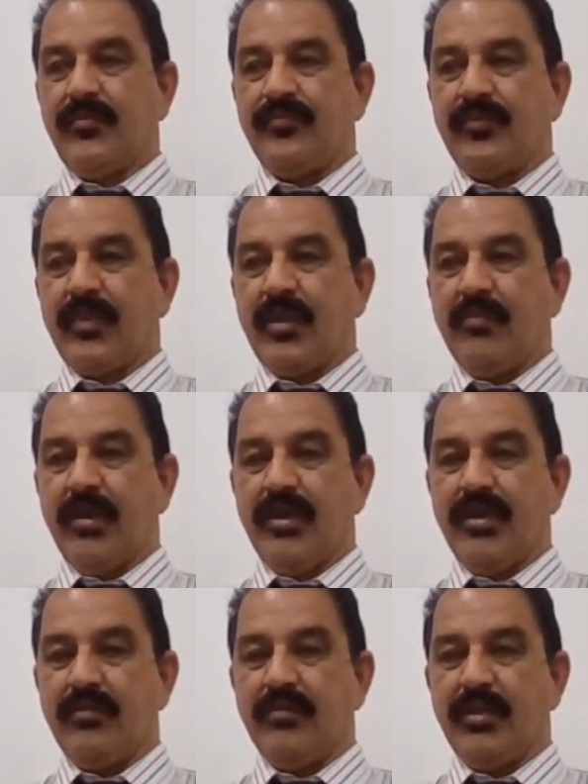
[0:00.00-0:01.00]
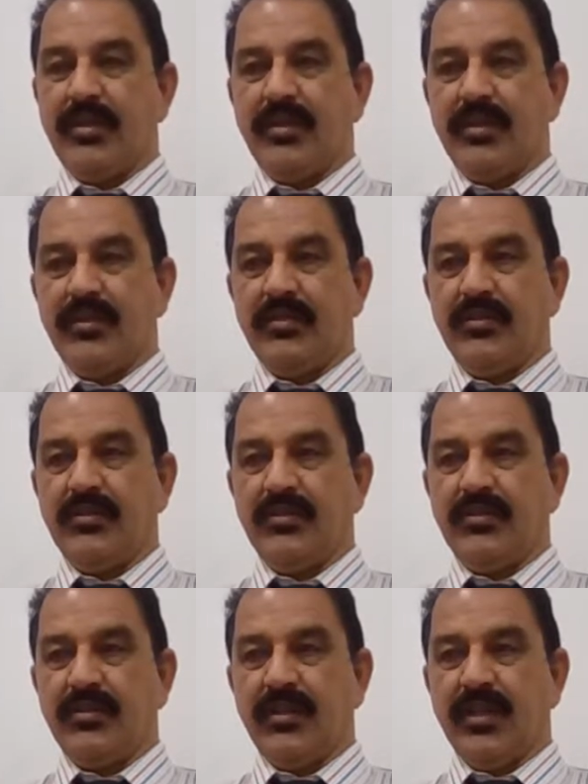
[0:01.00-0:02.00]
binding material
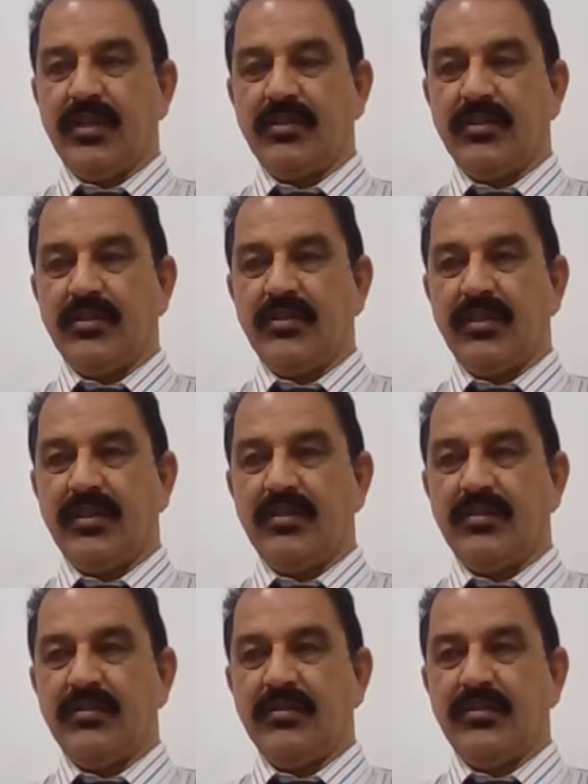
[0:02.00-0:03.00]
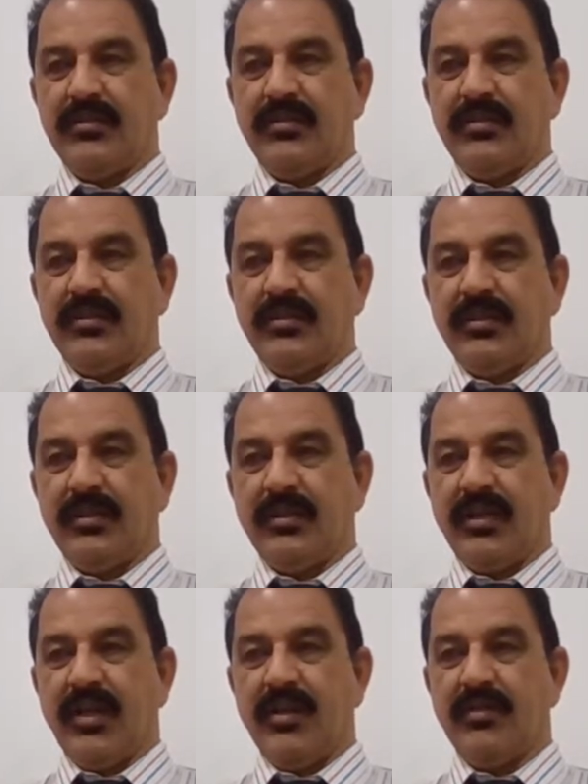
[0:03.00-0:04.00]
like concrete that
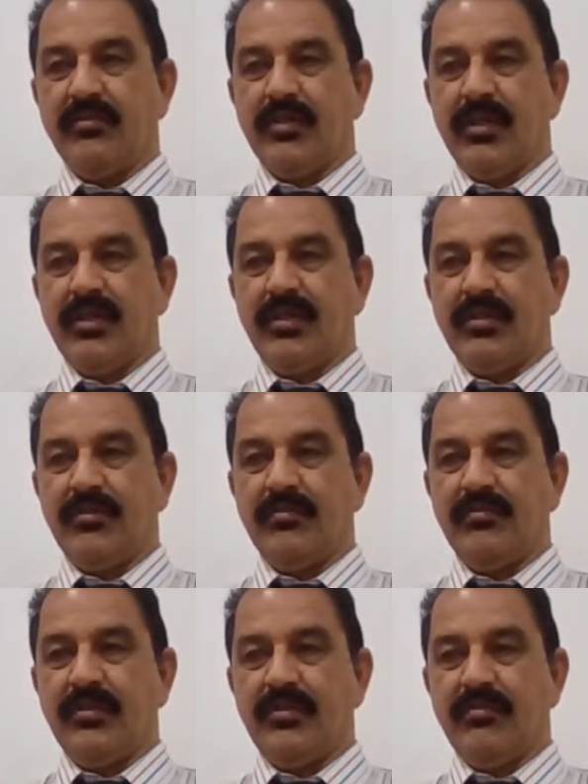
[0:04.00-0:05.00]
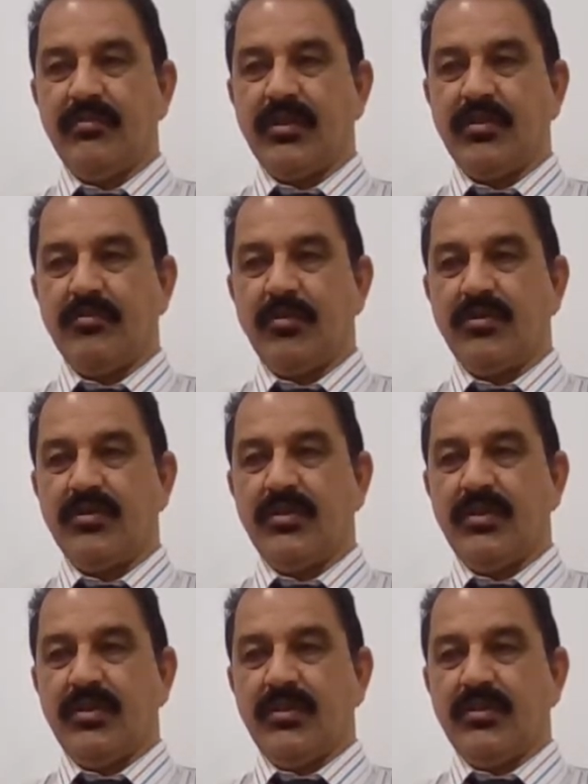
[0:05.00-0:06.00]
have relative weaker bond.
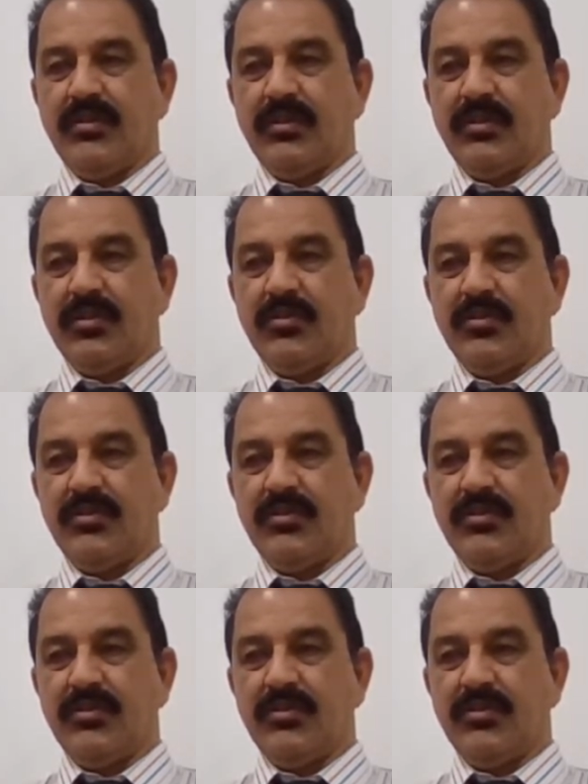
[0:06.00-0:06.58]
Grout